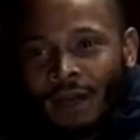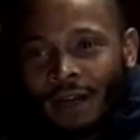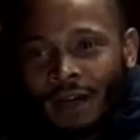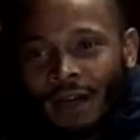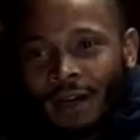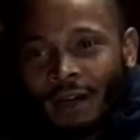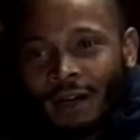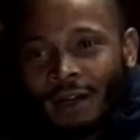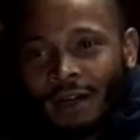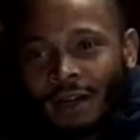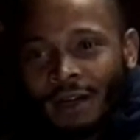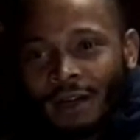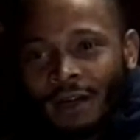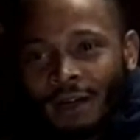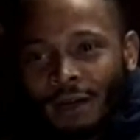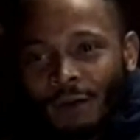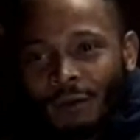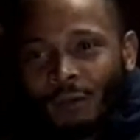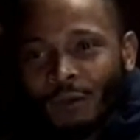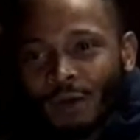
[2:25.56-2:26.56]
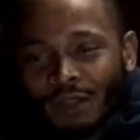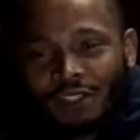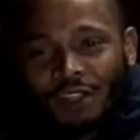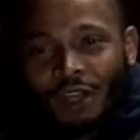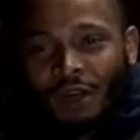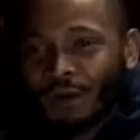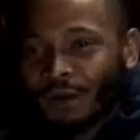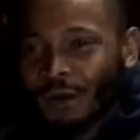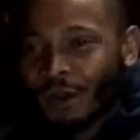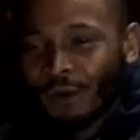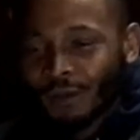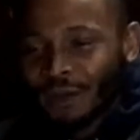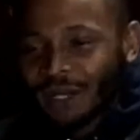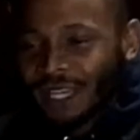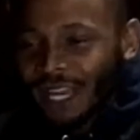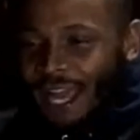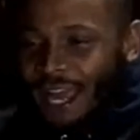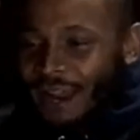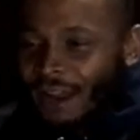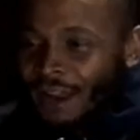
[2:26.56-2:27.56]
Huh? What's going on
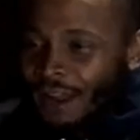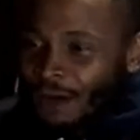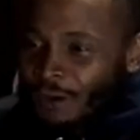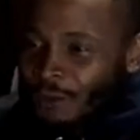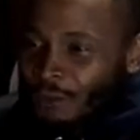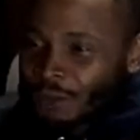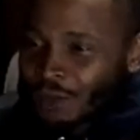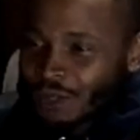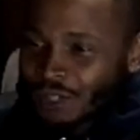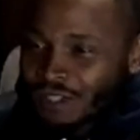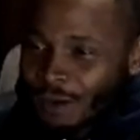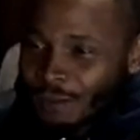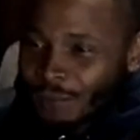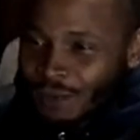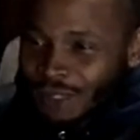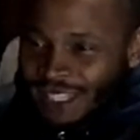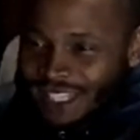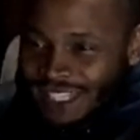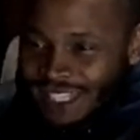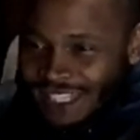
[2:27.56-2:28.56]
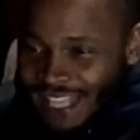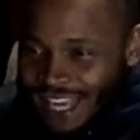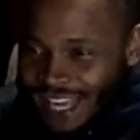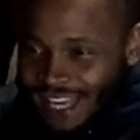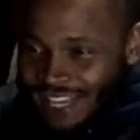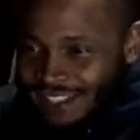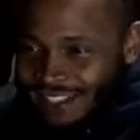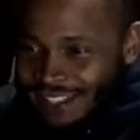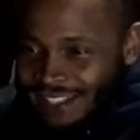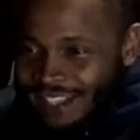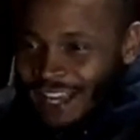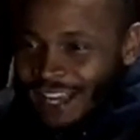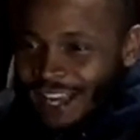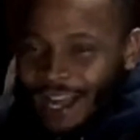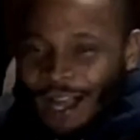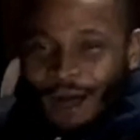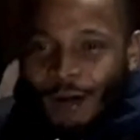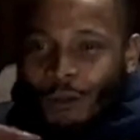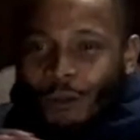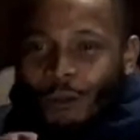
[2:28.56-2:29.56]
with that? What's up with the sex?
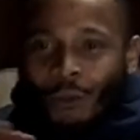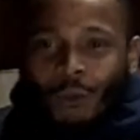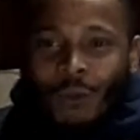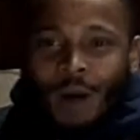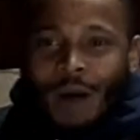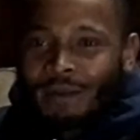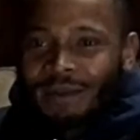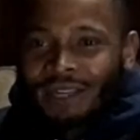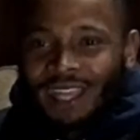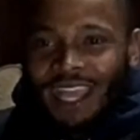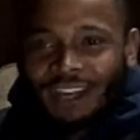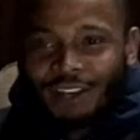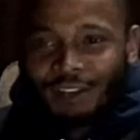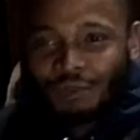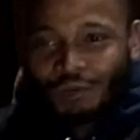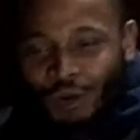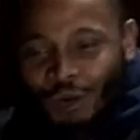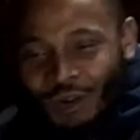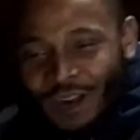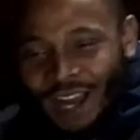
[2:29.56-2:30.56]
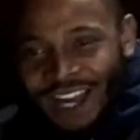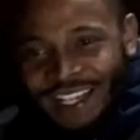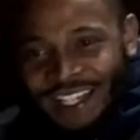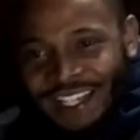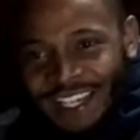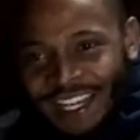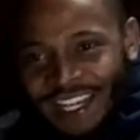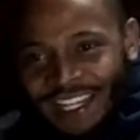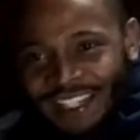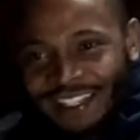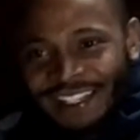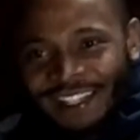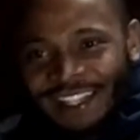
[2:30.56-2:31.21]
Why we can't control our dicks?